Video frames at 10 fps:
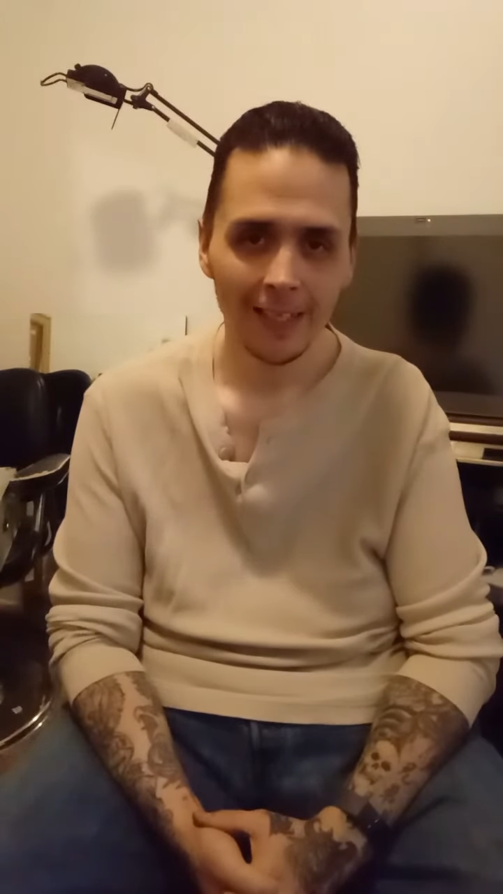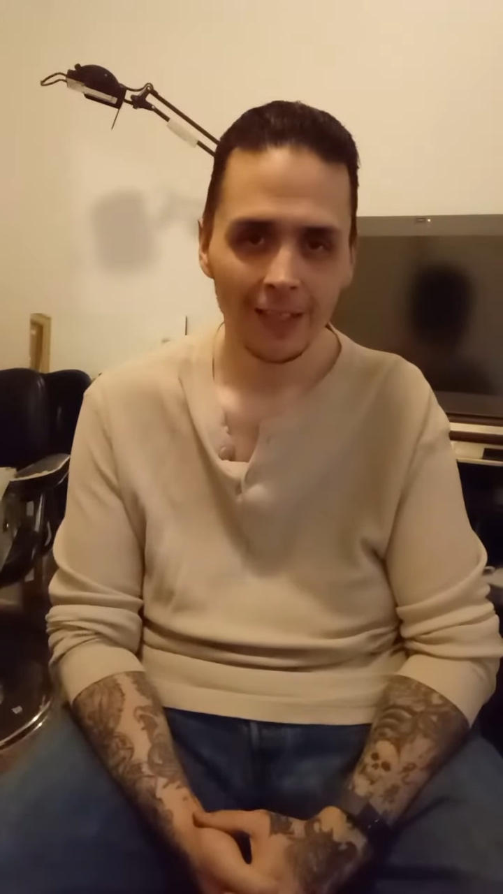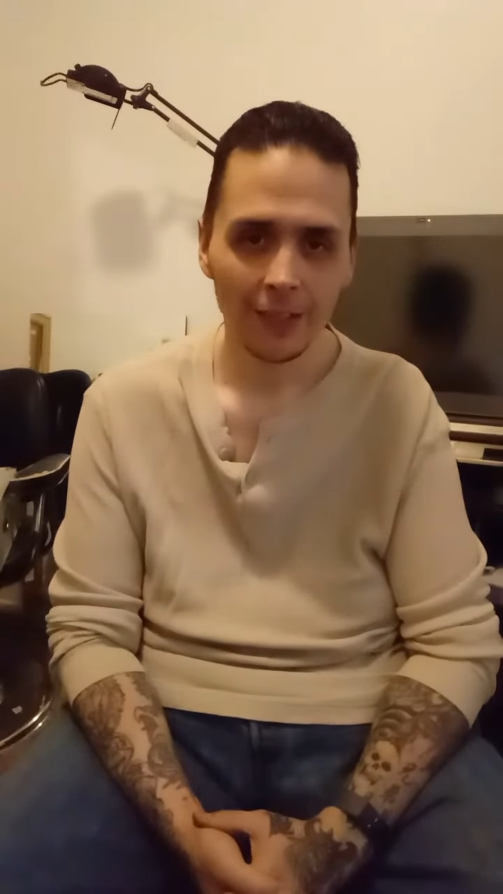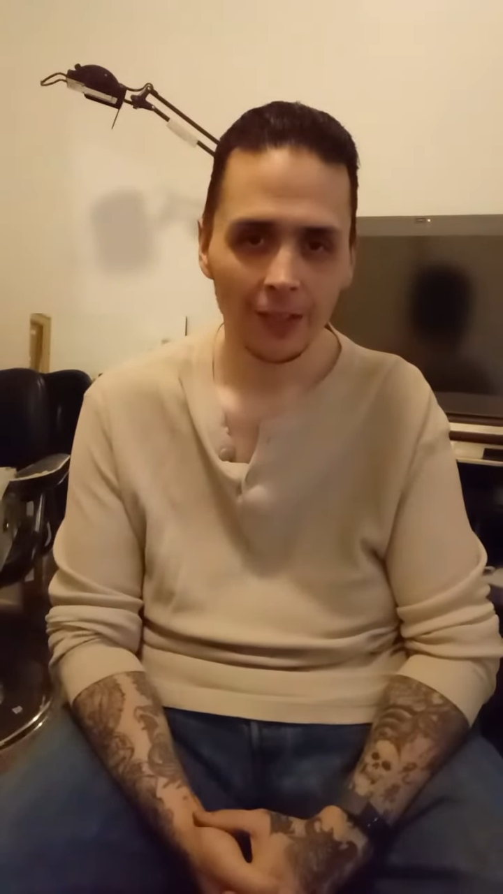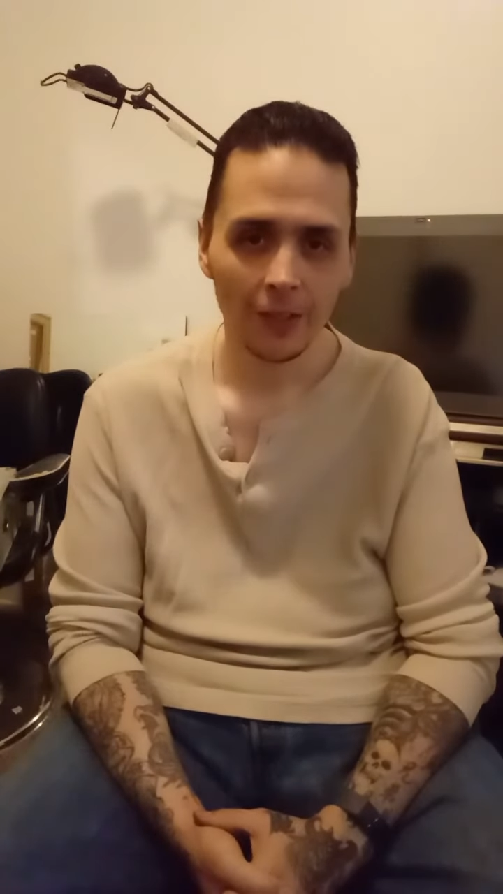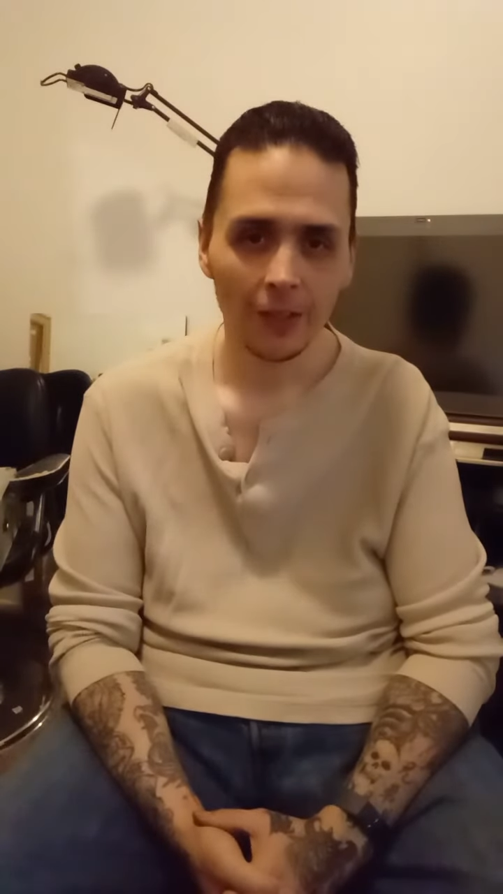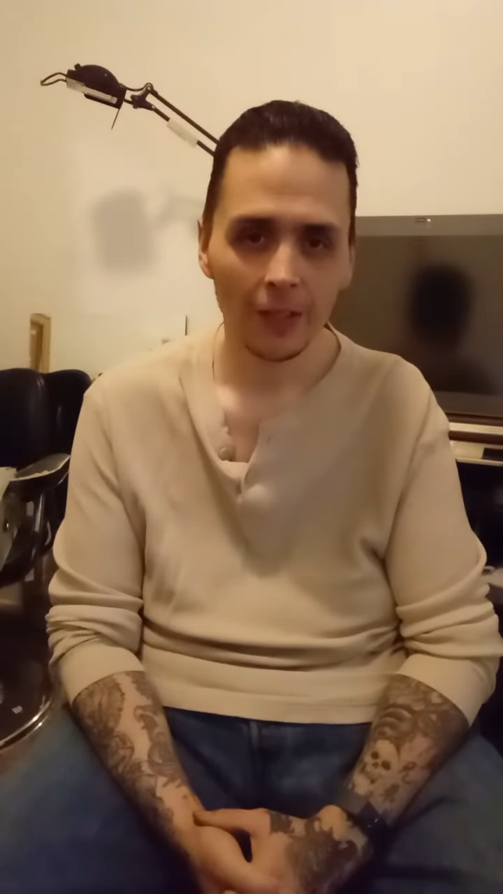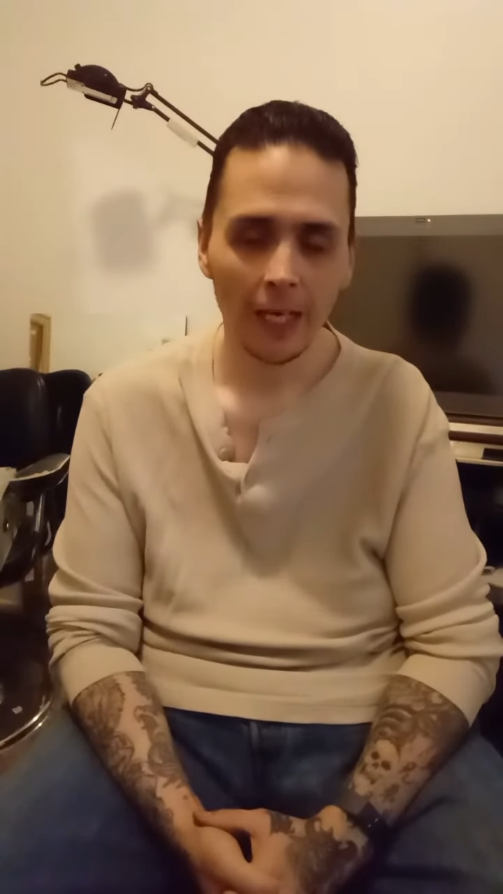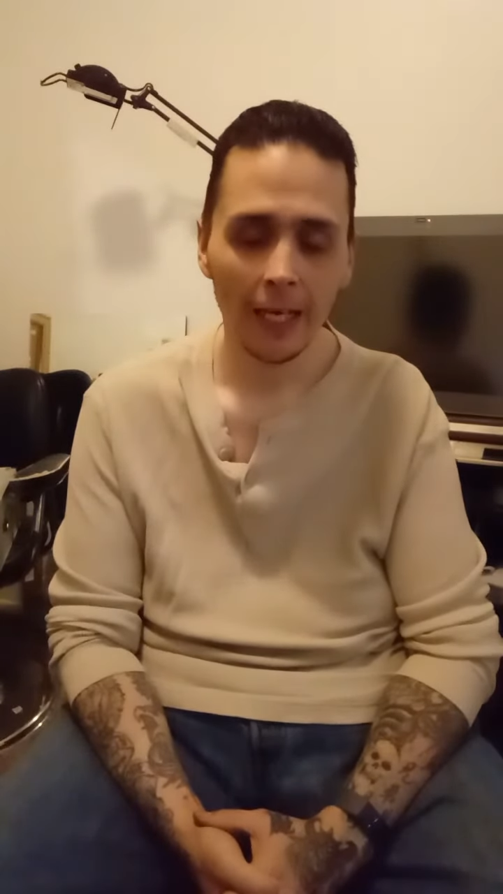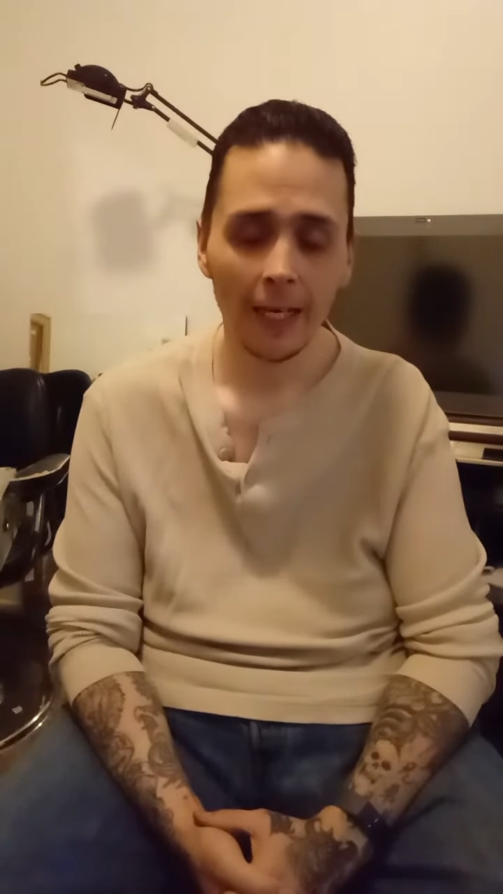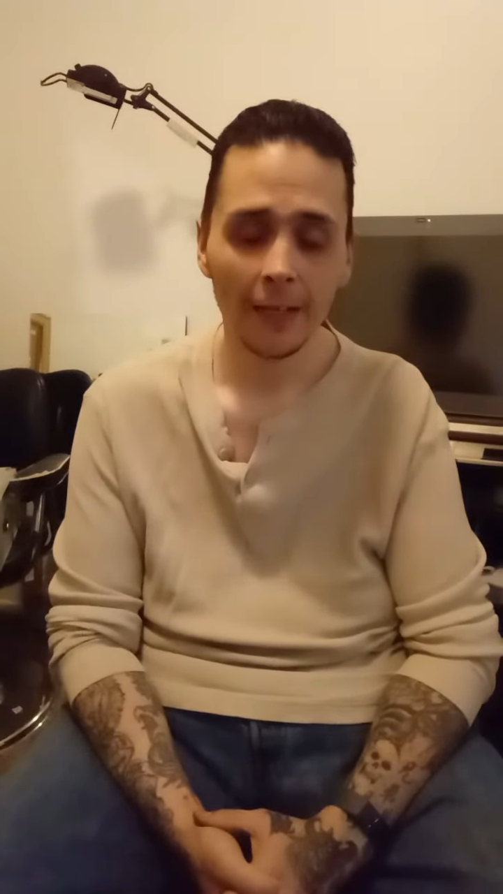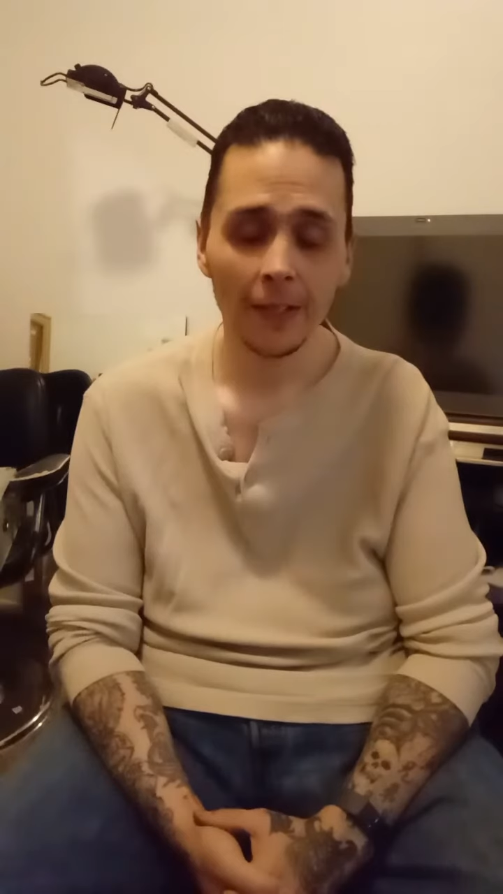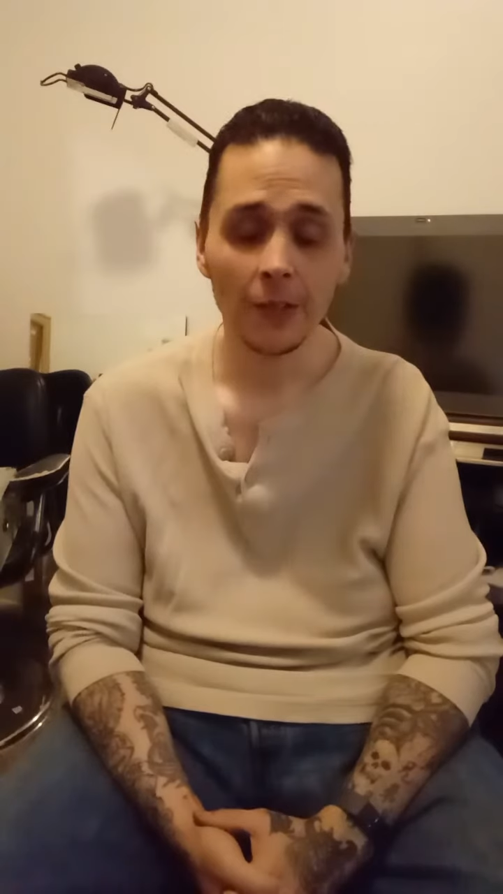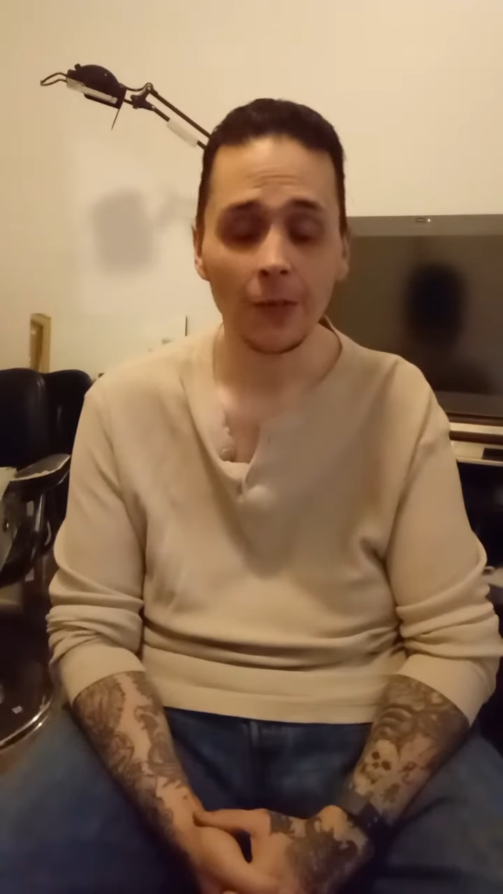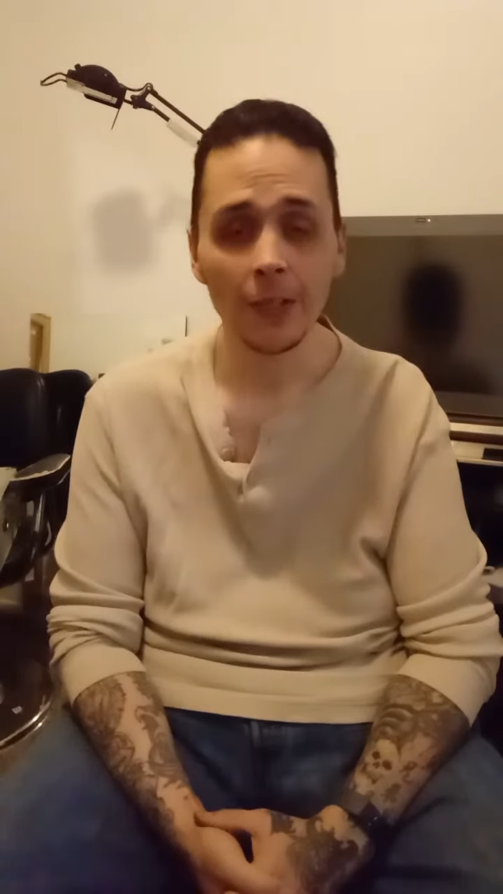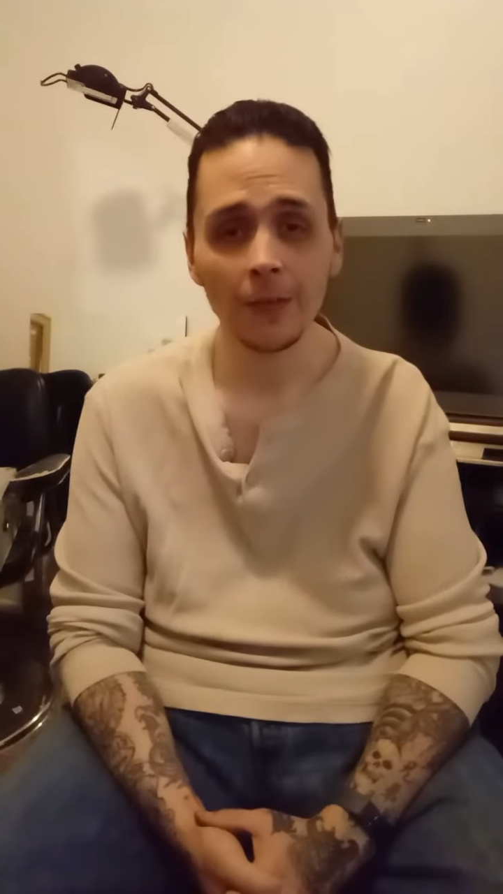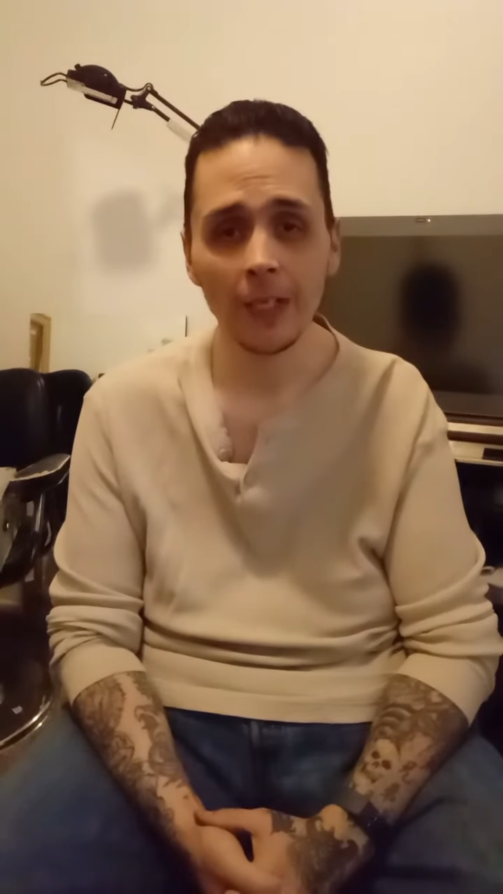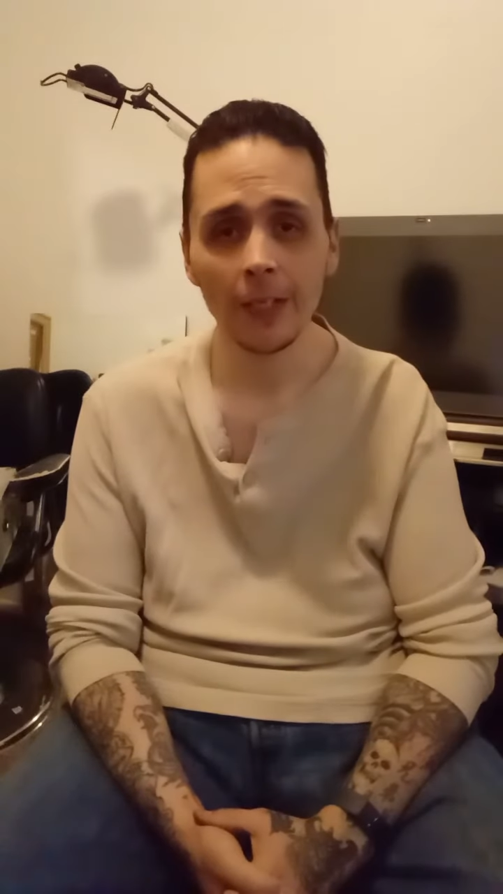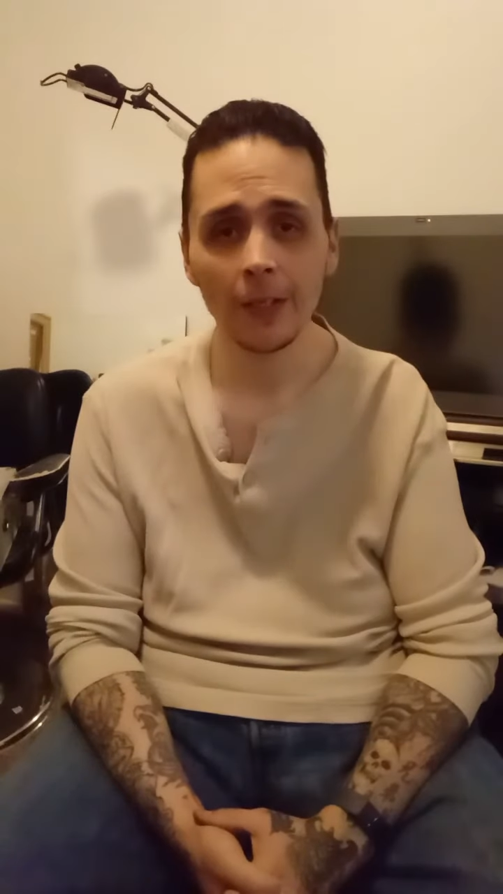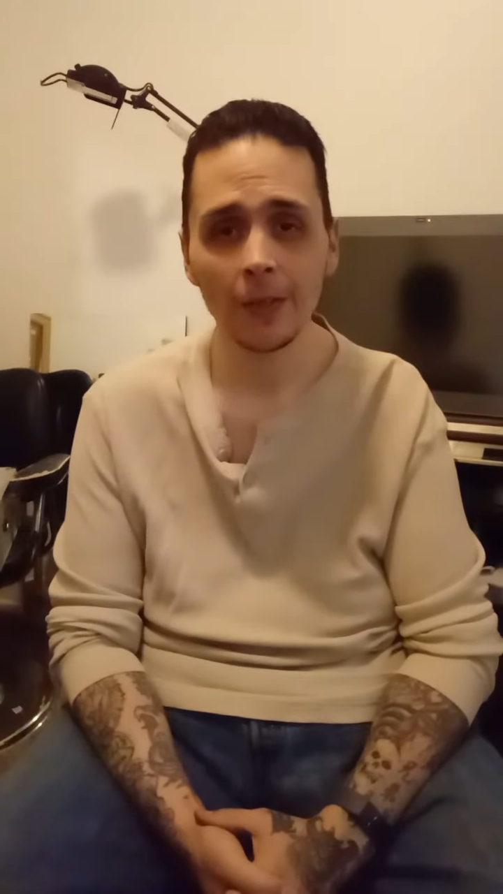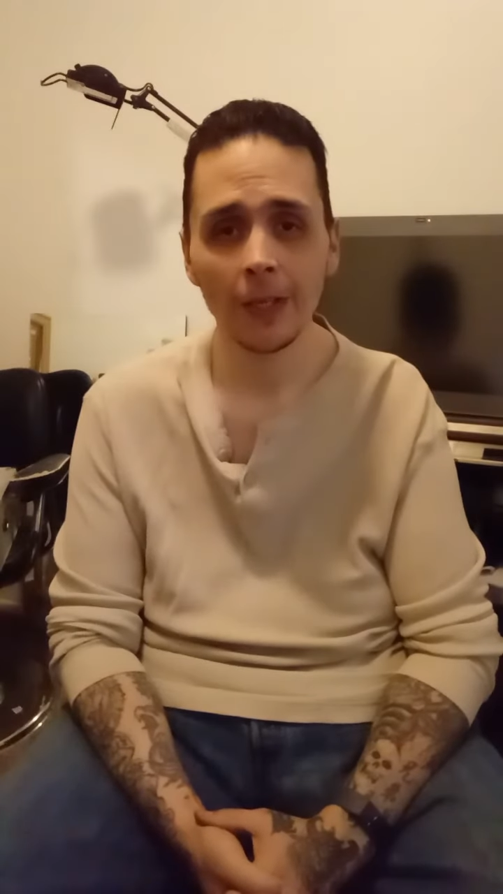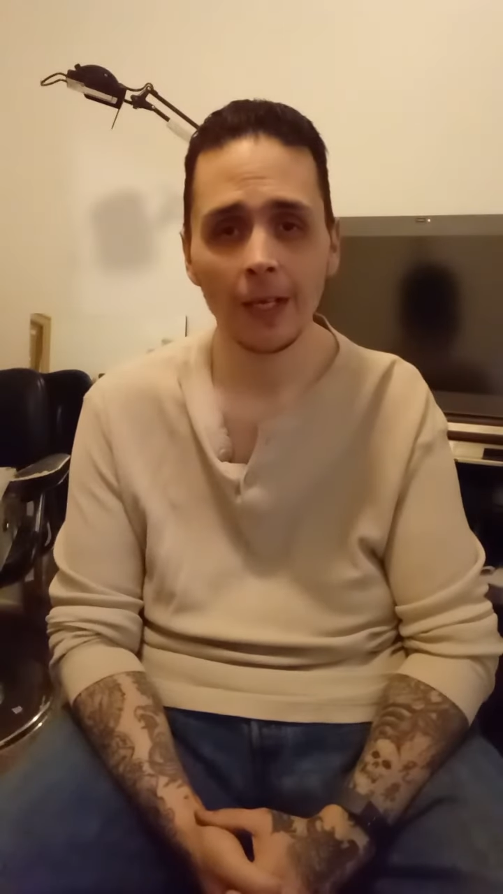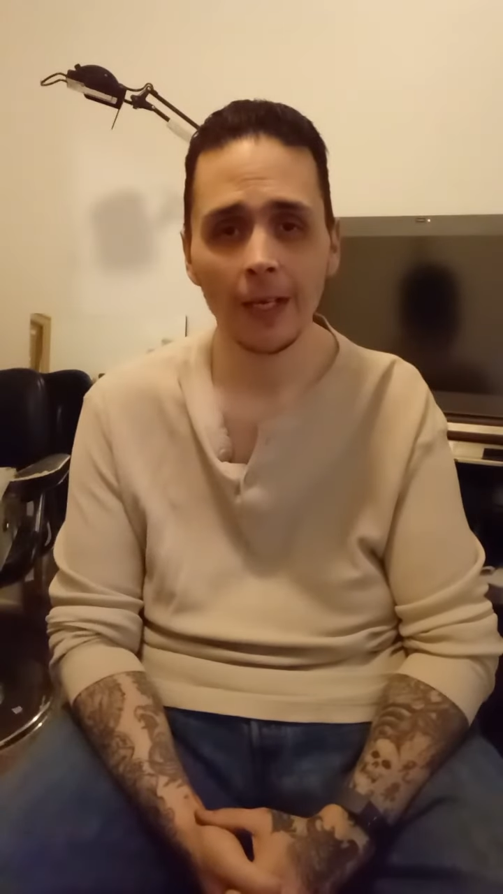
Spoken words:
So this first video